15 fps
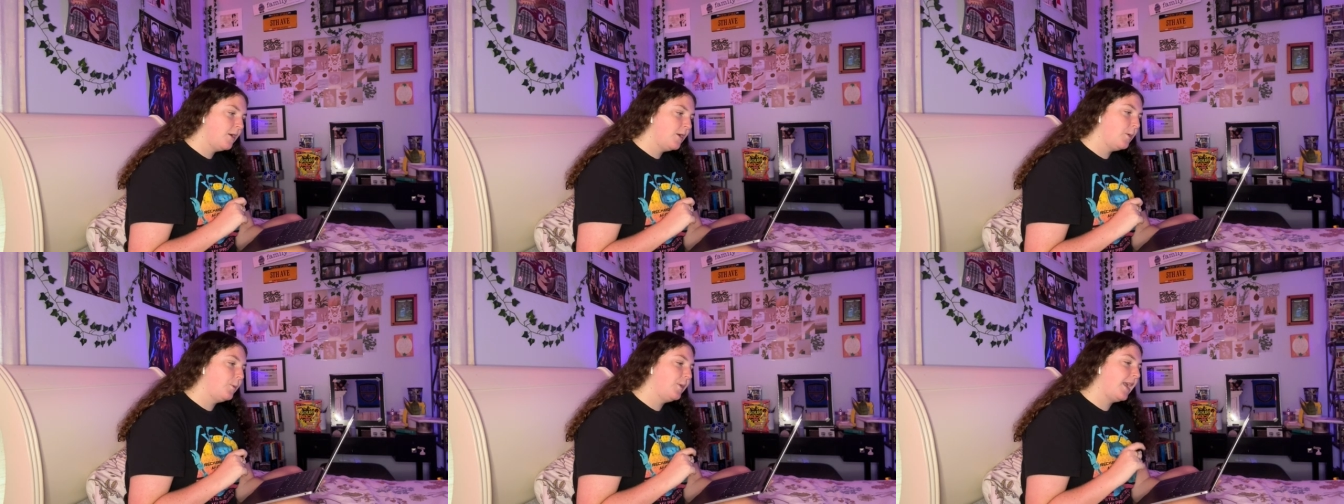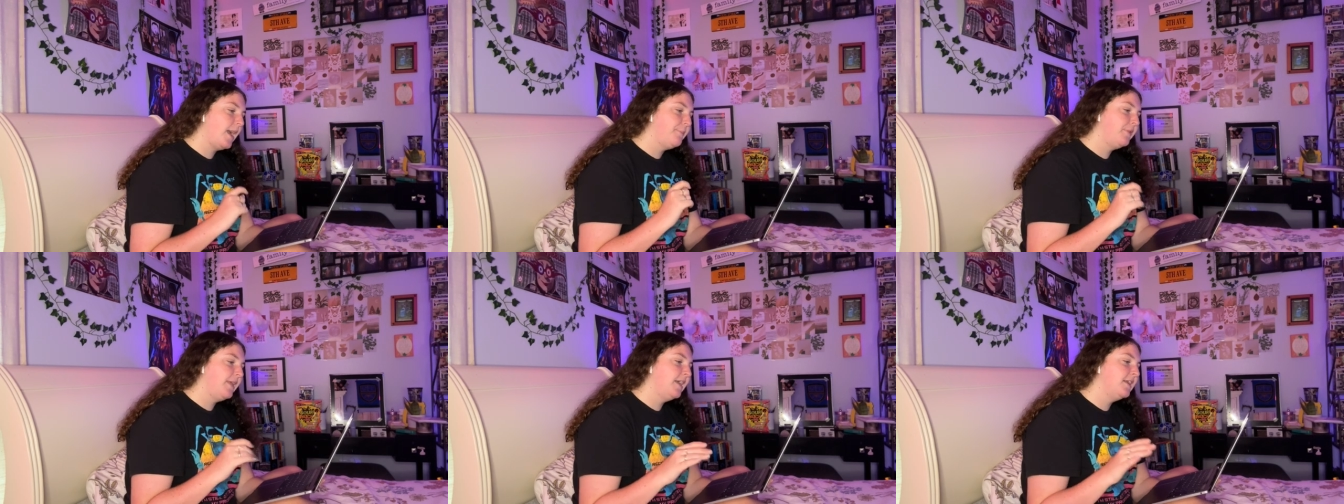we
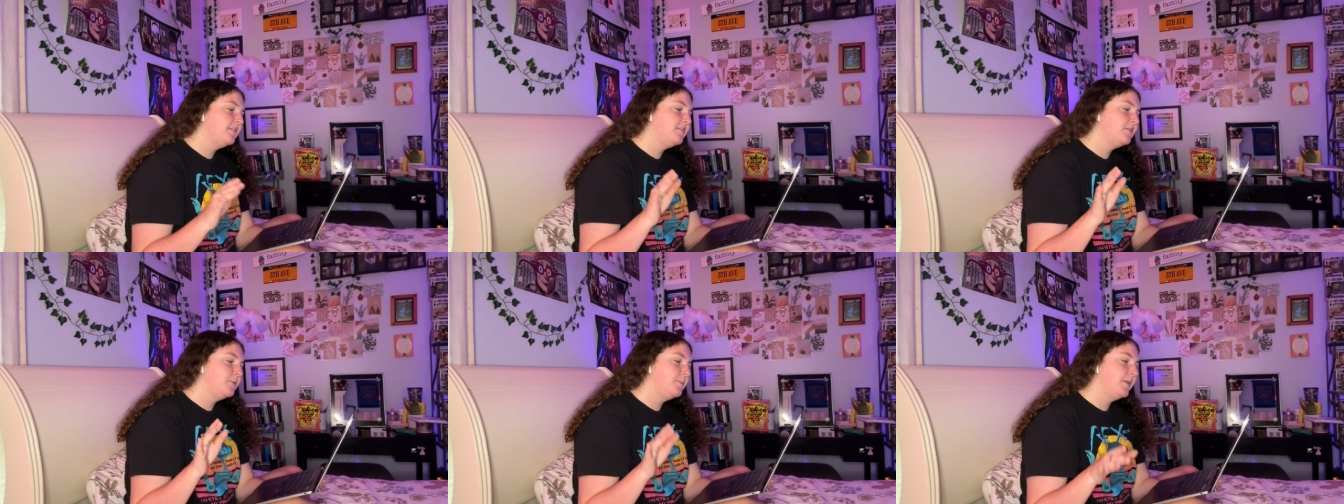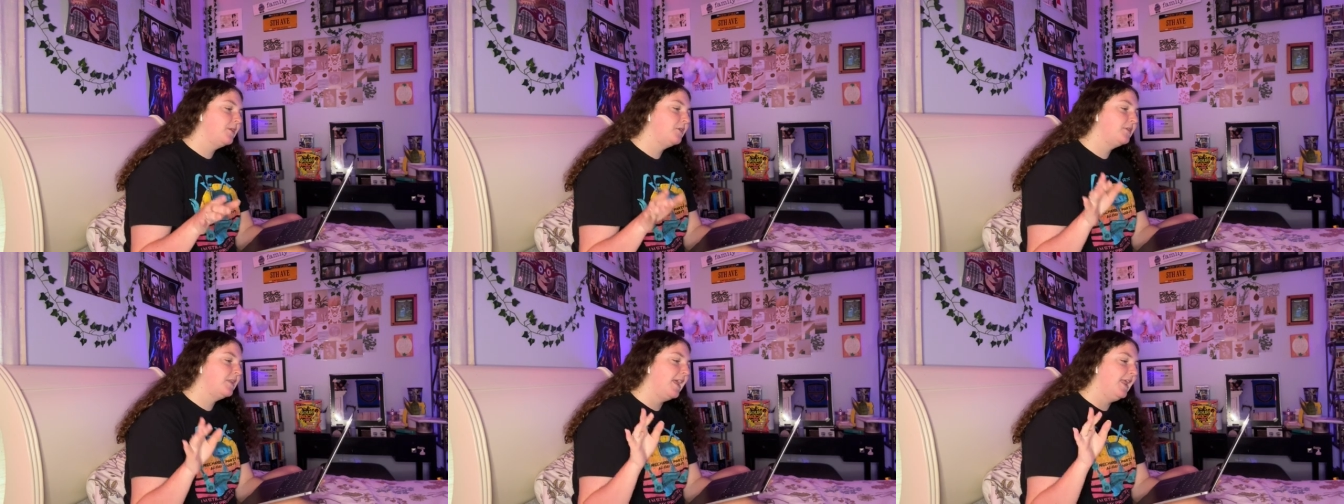got plans to
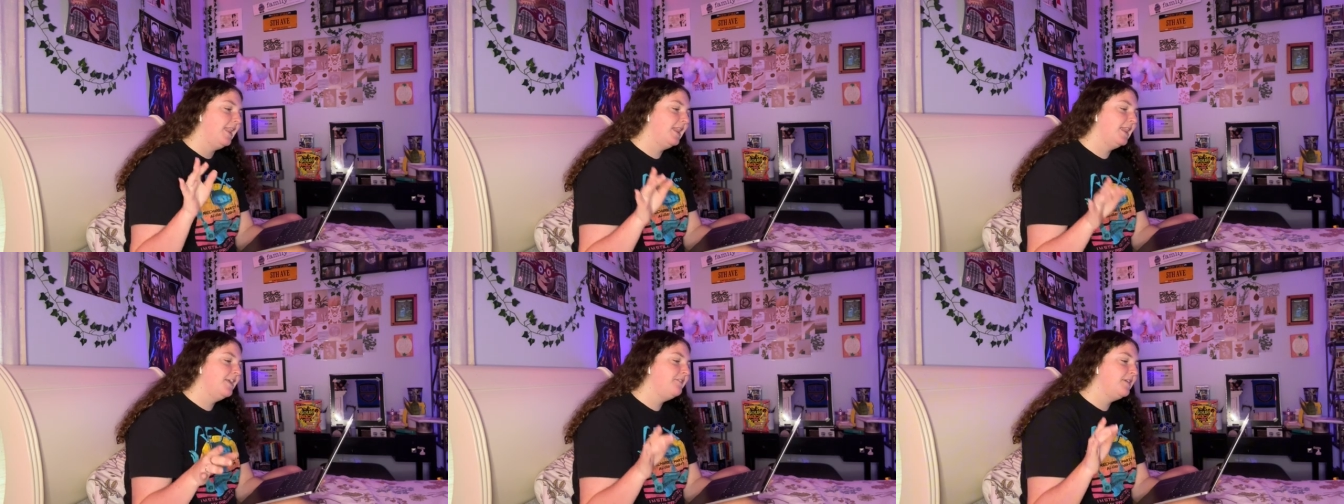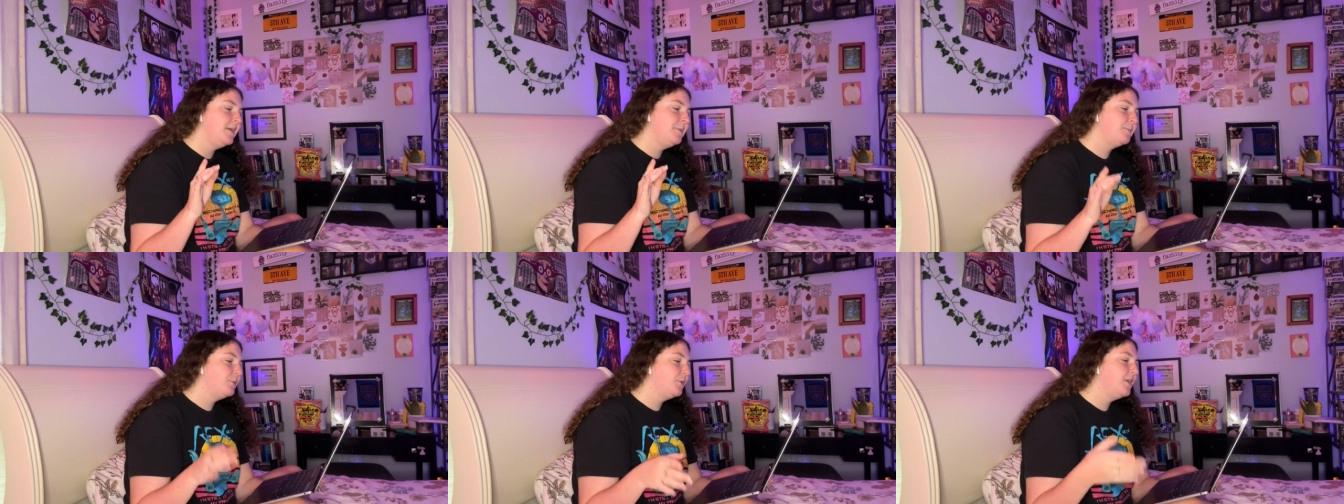build a
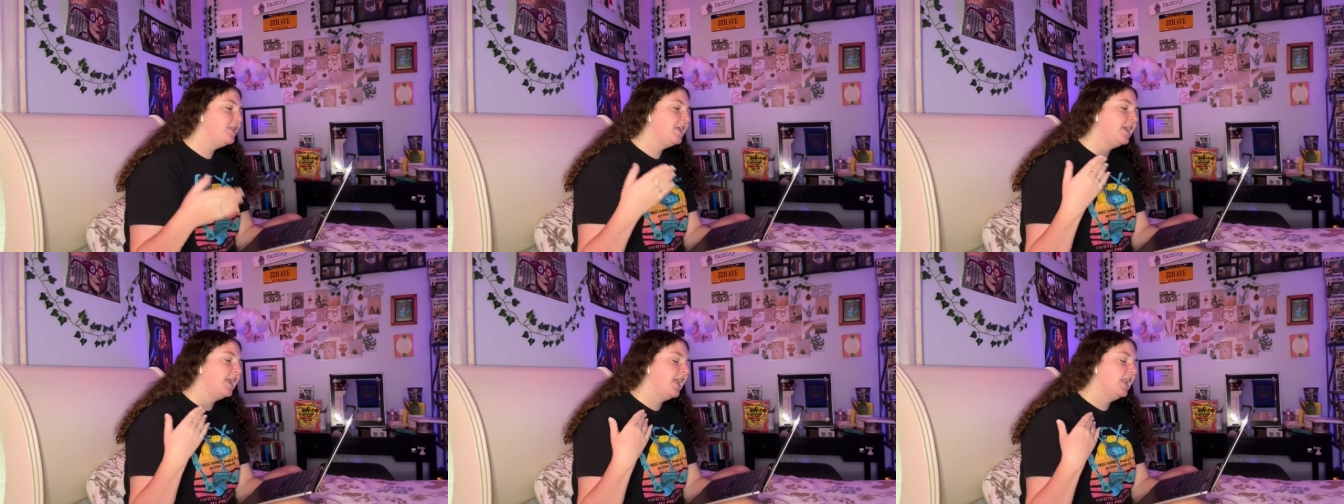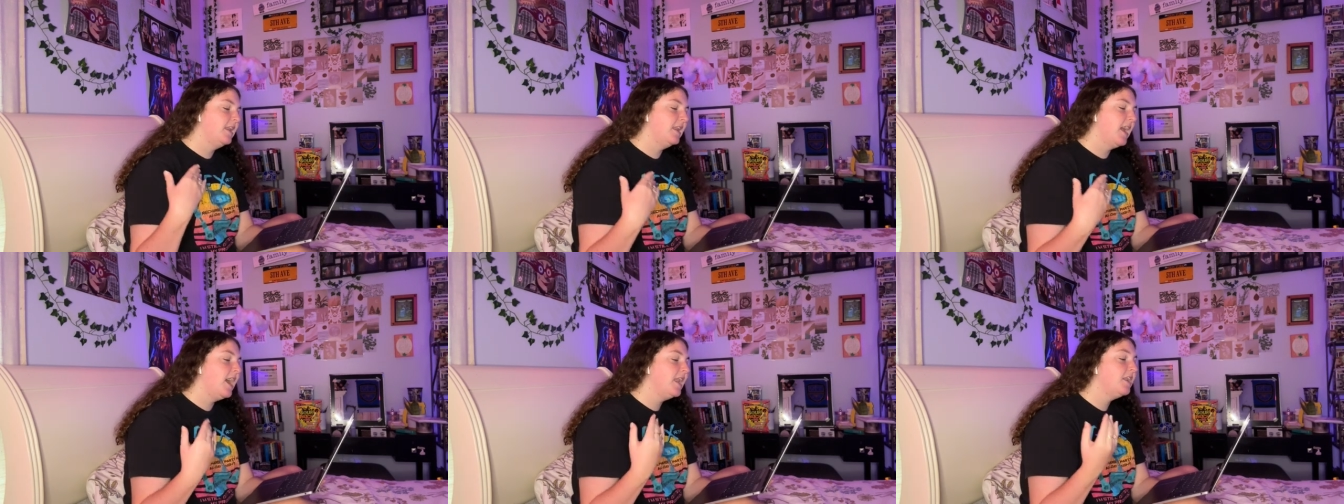living, breathing, and
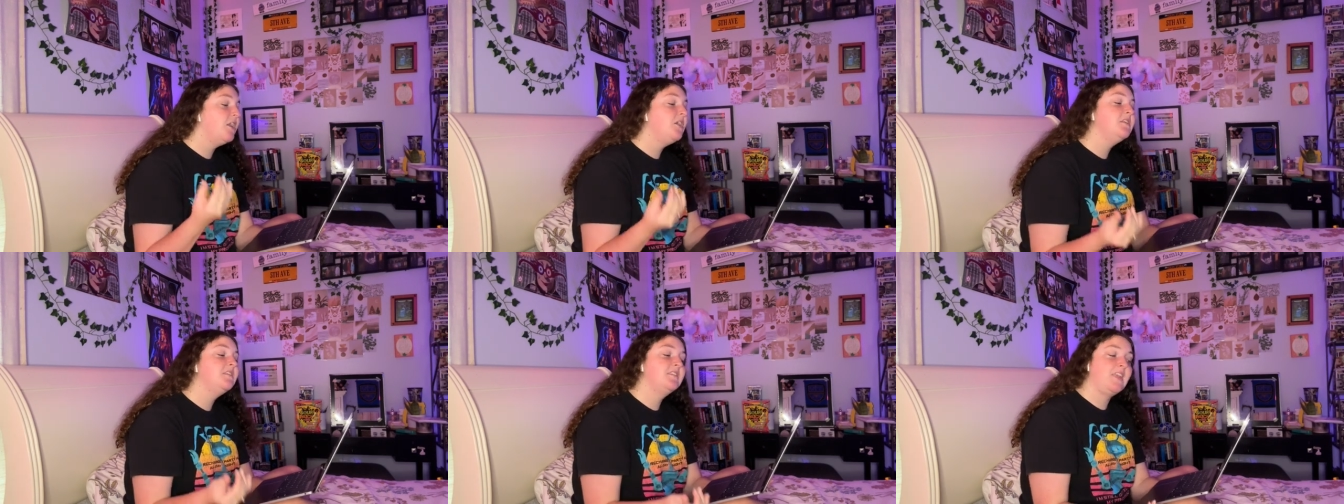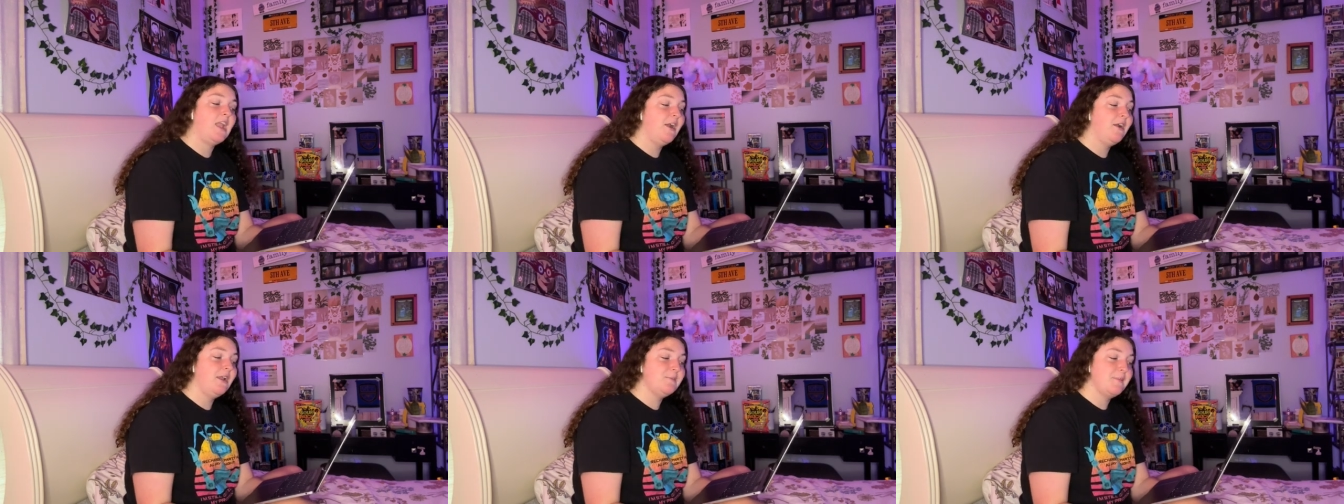not at all
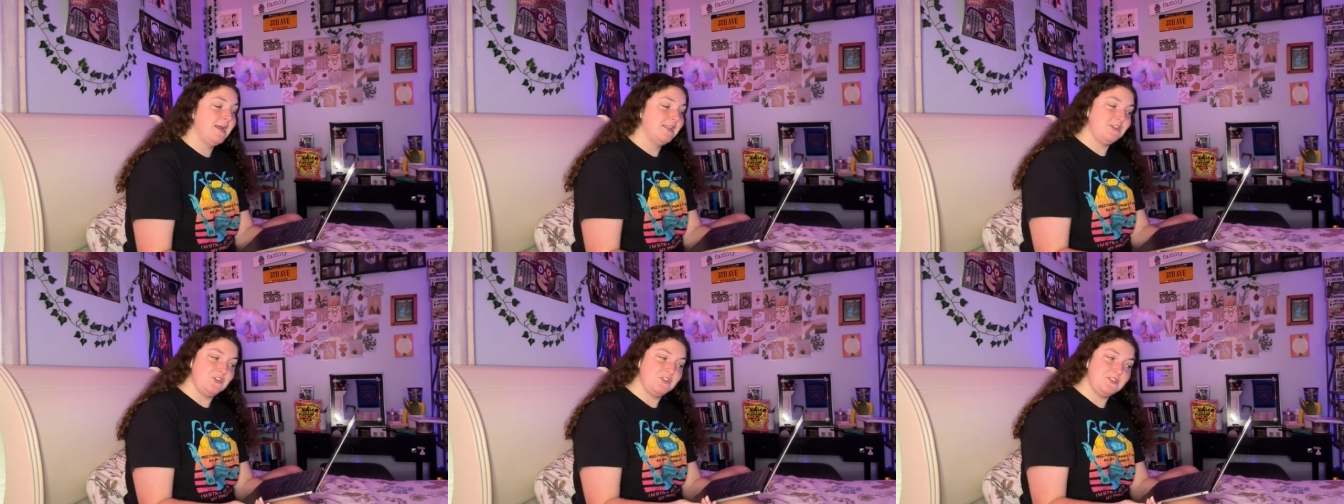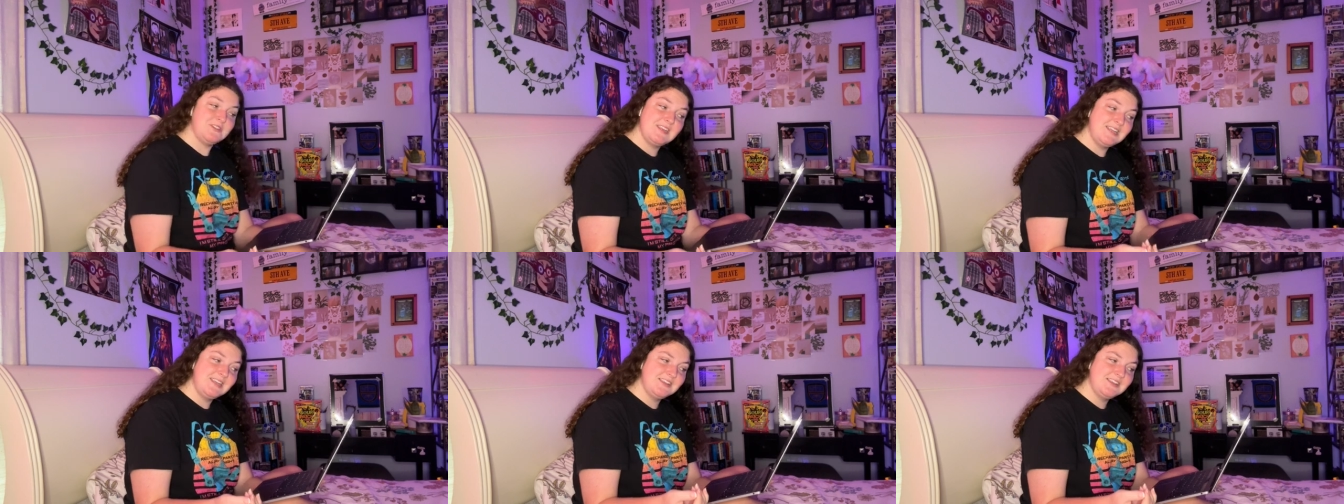scary Monsters Inc.